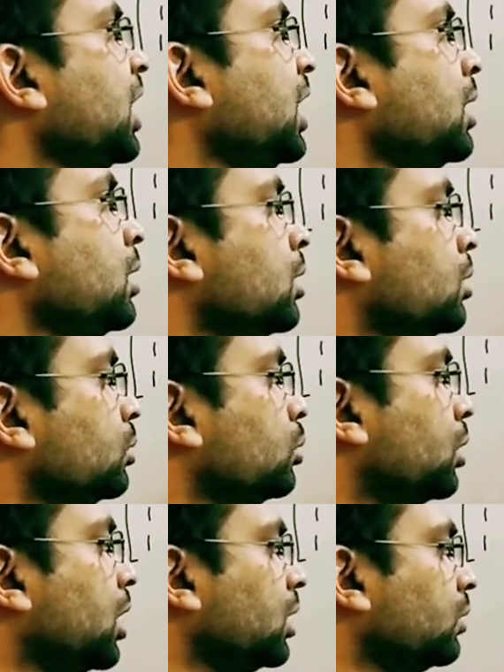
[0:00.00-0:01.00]
A
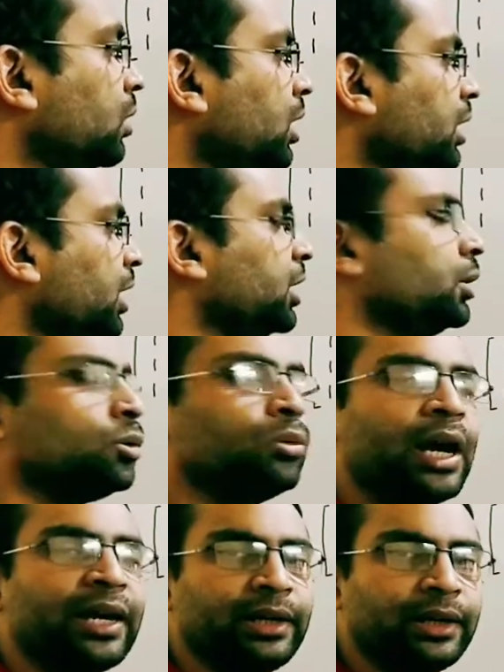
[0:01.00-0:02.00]
to convert
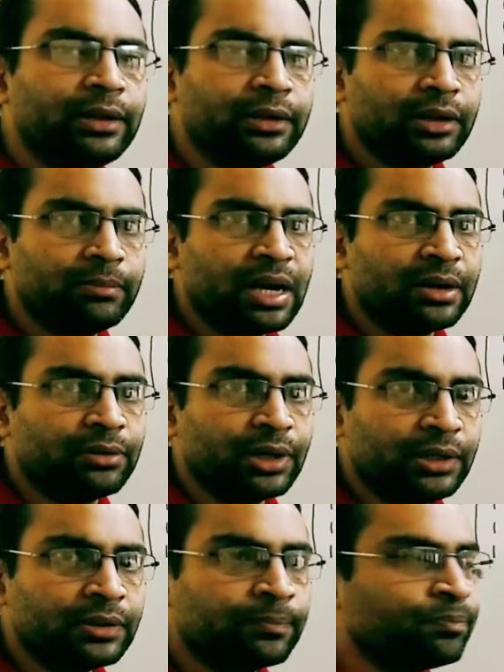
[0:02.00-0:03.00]
into identity
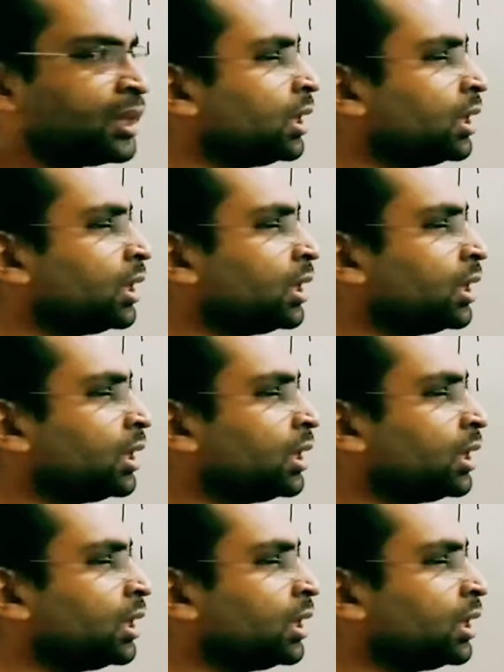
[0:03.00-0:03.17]
matrix.